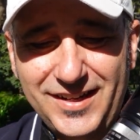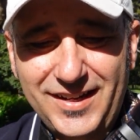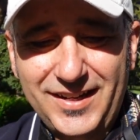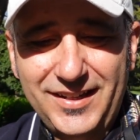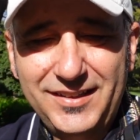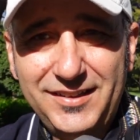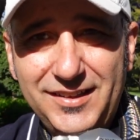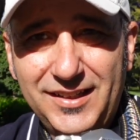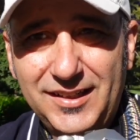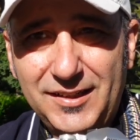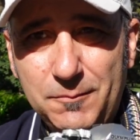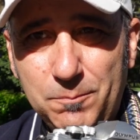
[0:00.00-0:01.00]
And
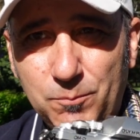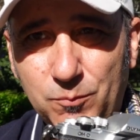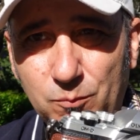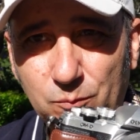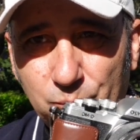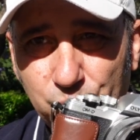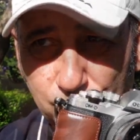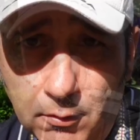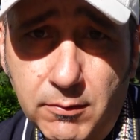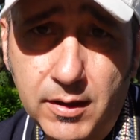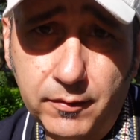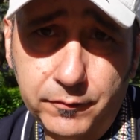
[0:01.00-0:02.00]
I'll
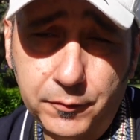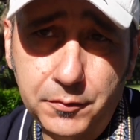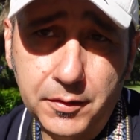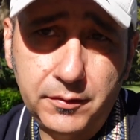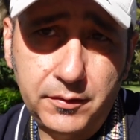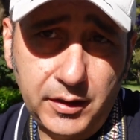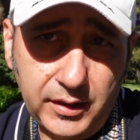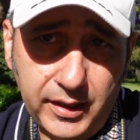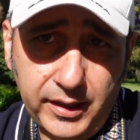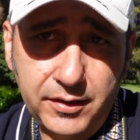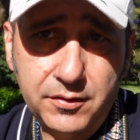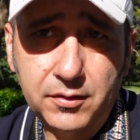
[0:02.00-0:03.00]
run it through the
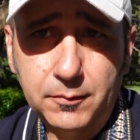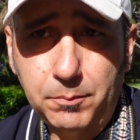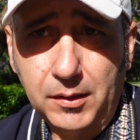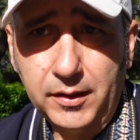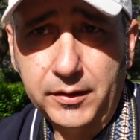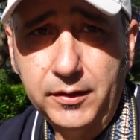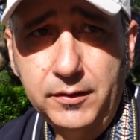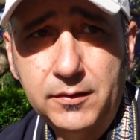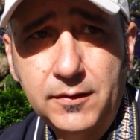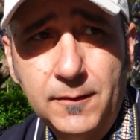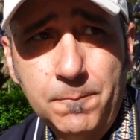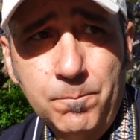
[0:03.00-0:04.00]
Dehancer plugin
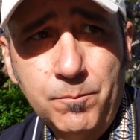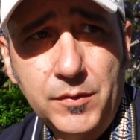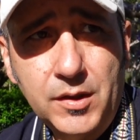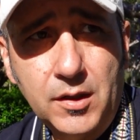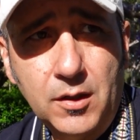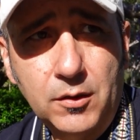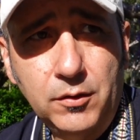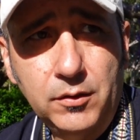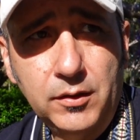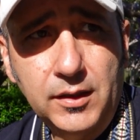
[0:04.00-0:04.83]
on